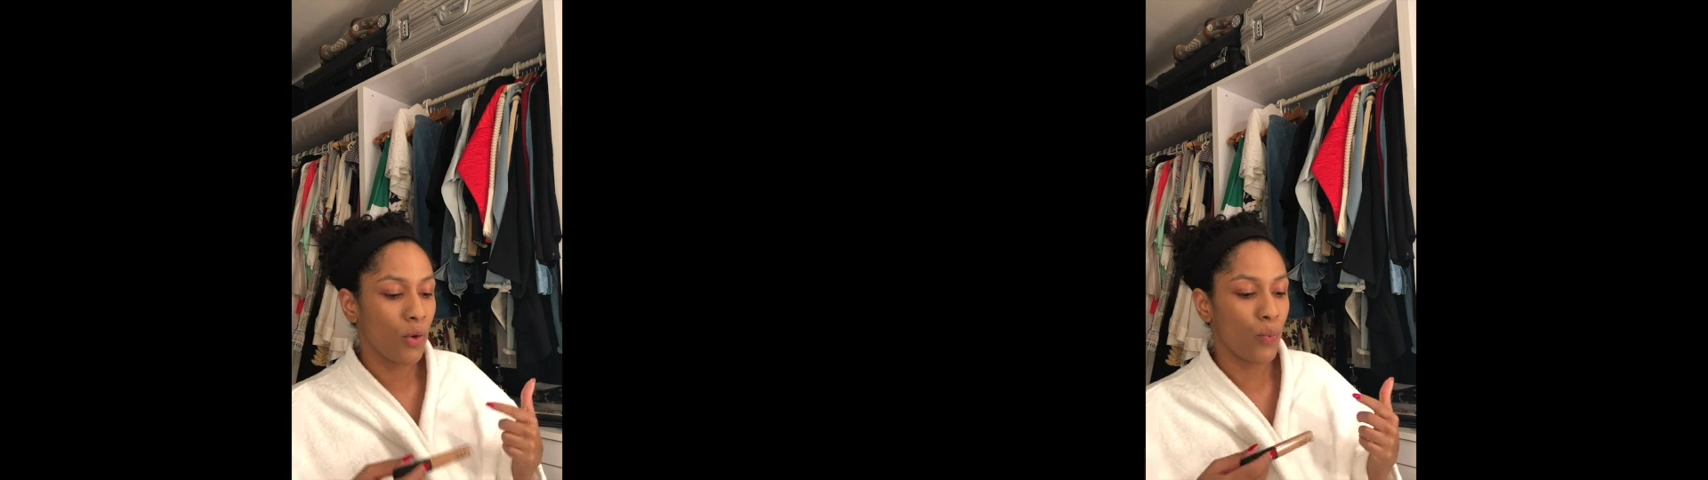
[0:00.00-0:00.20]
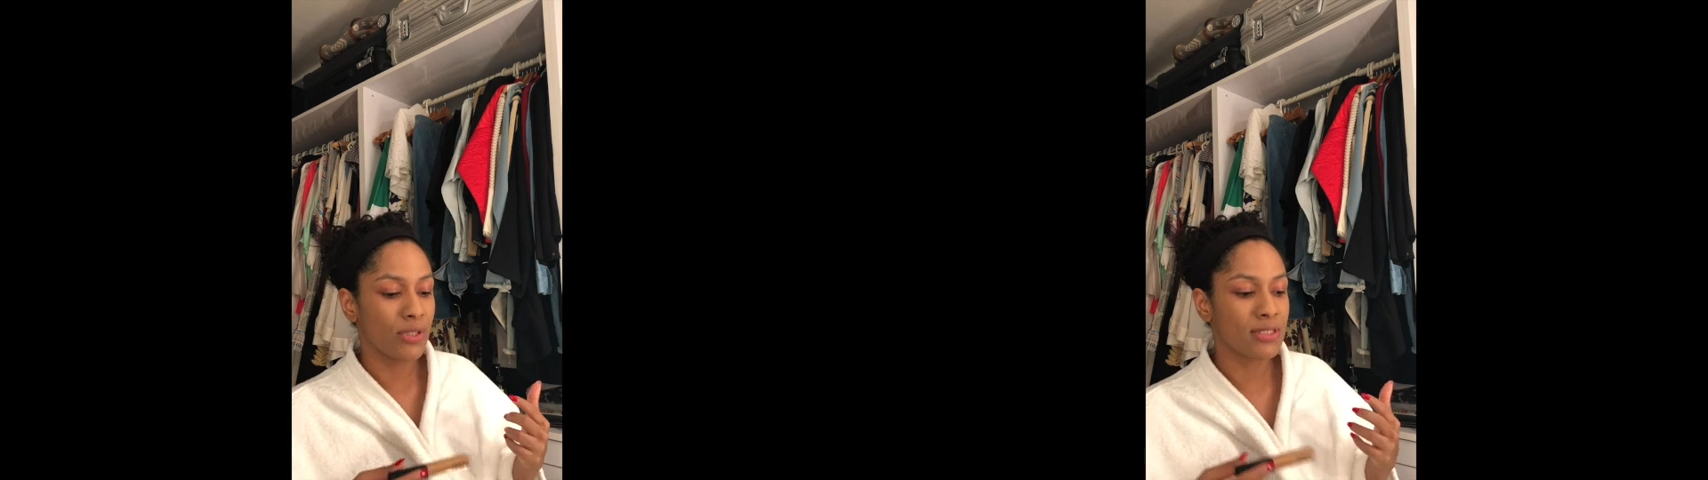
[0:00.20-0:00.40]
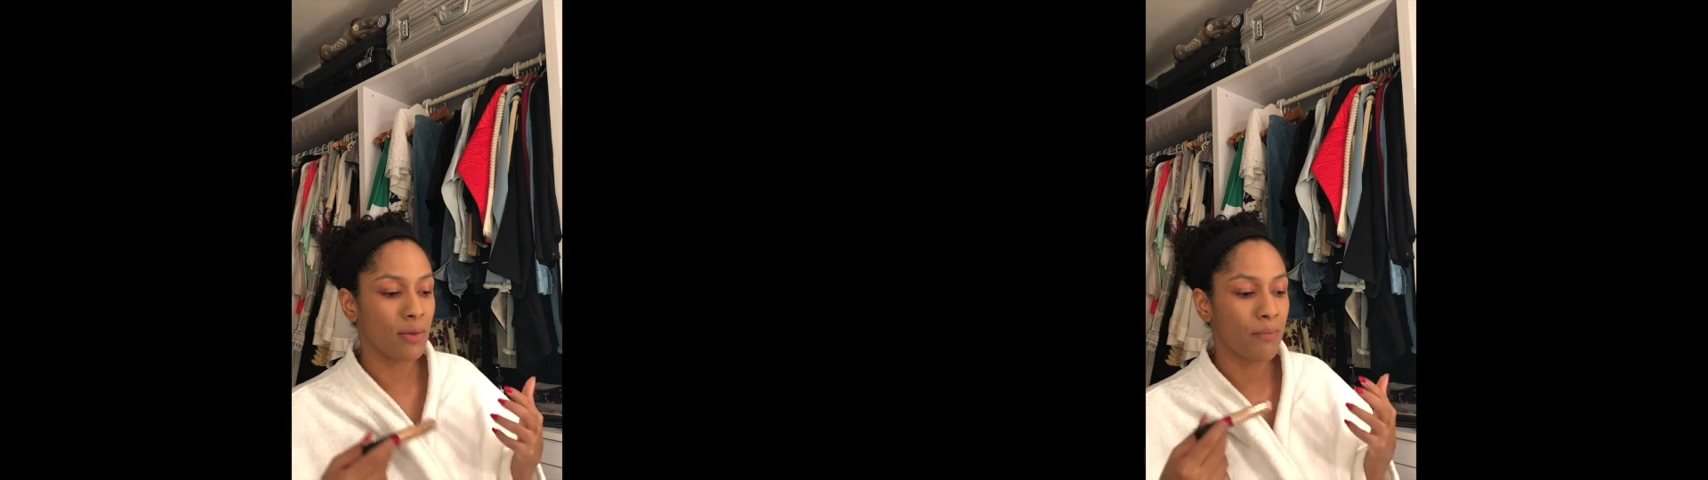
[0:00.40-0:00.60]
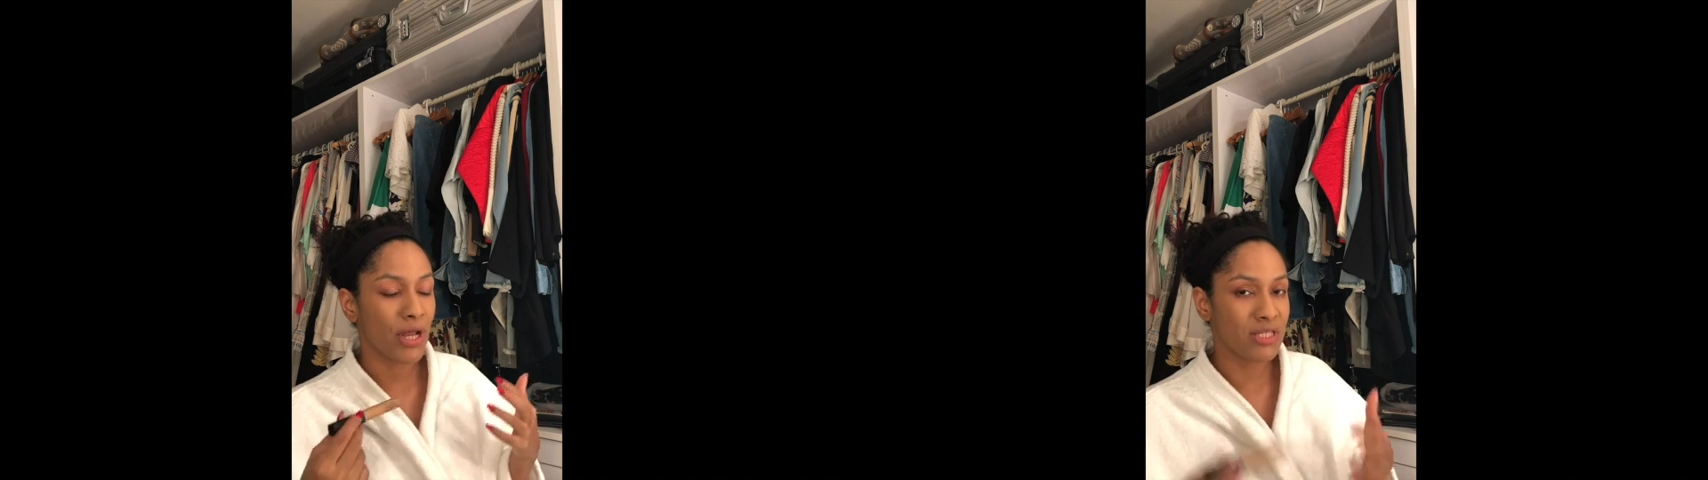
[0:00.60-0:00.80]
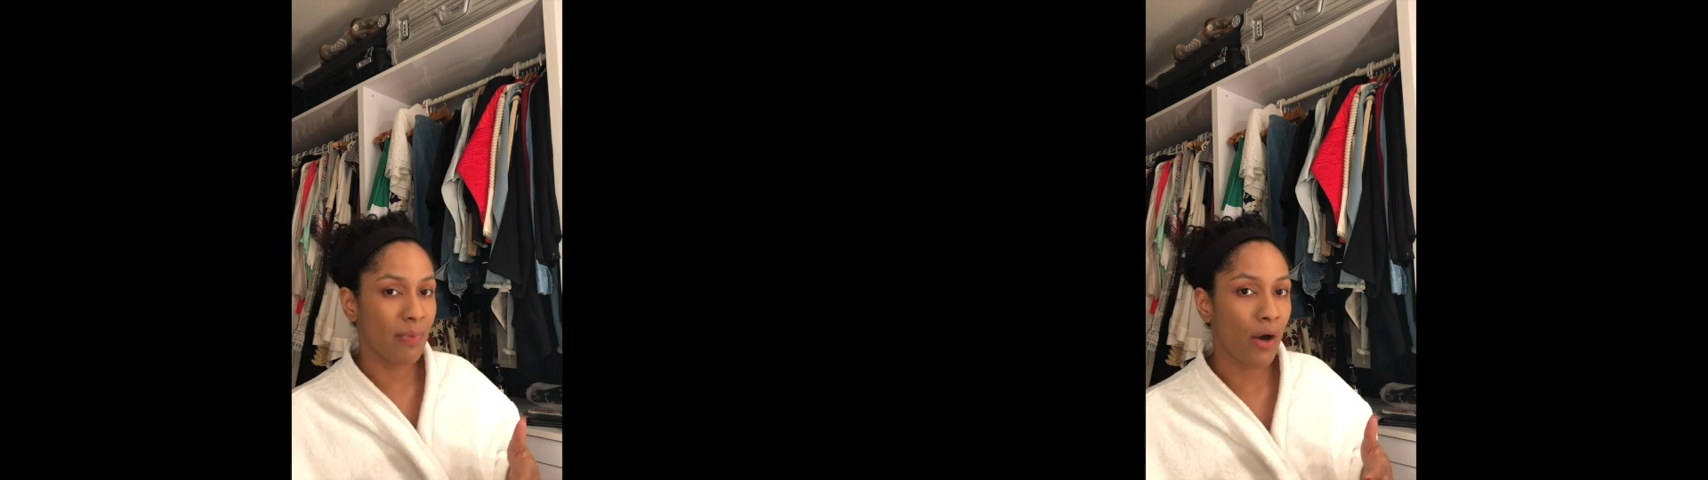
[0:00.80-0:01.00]
with some
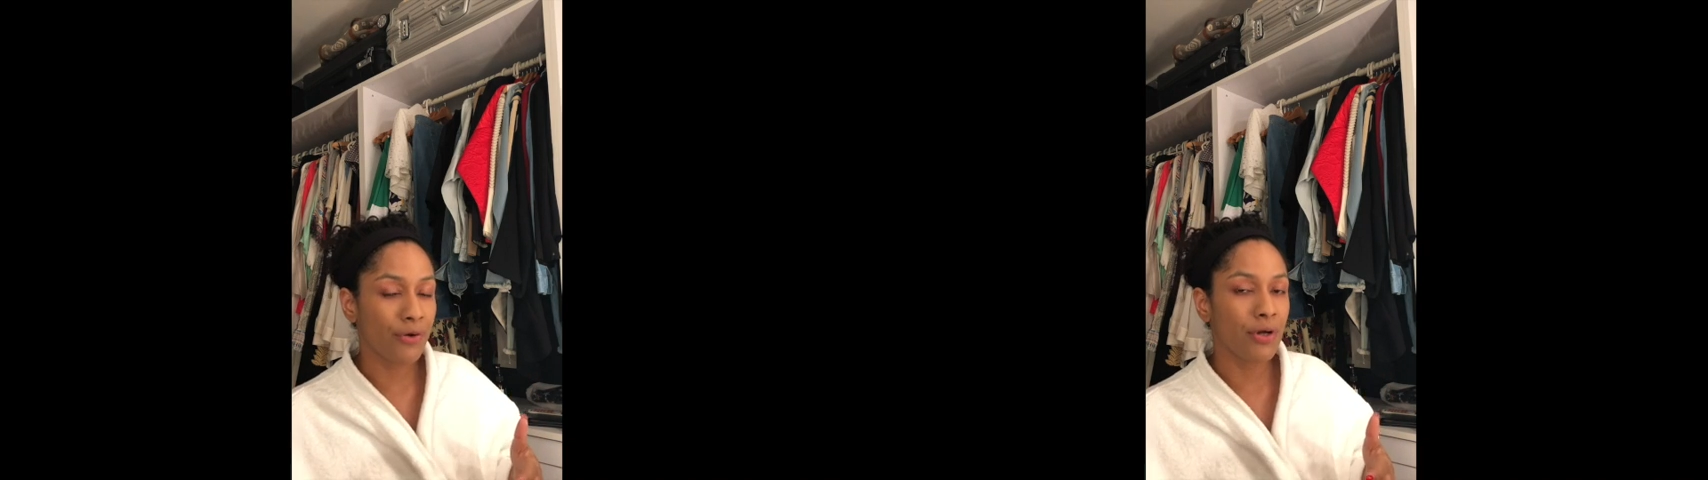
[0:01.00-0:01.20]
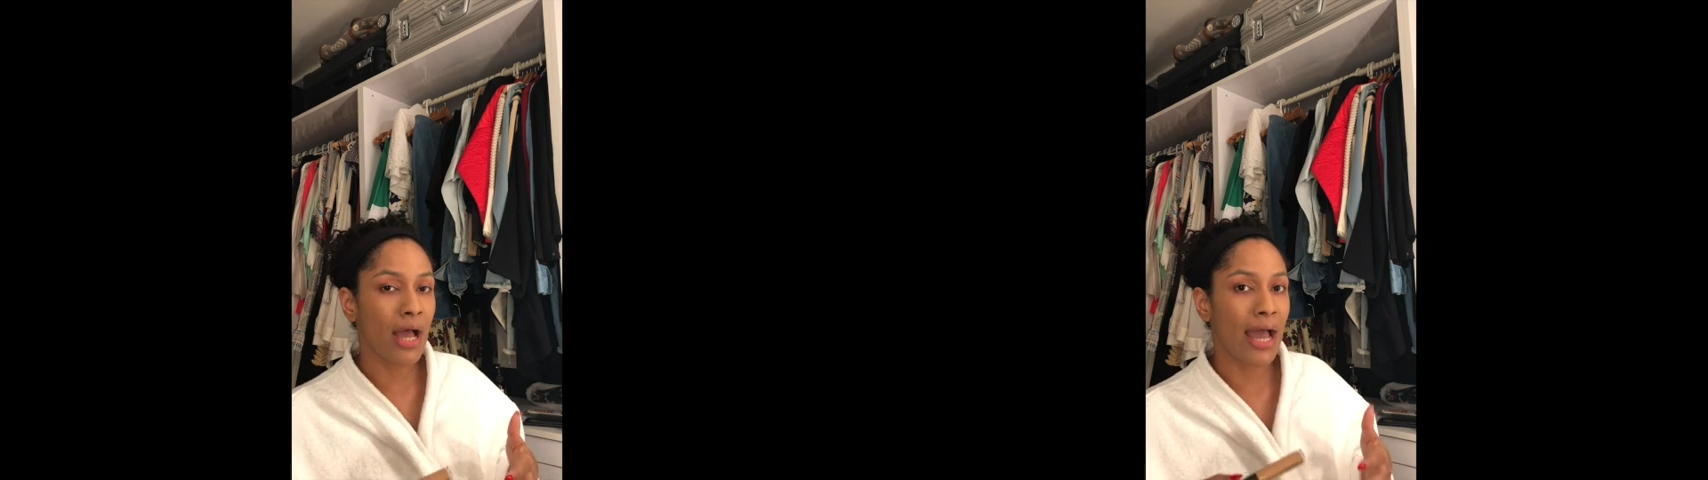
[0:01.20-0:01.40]
pressed powder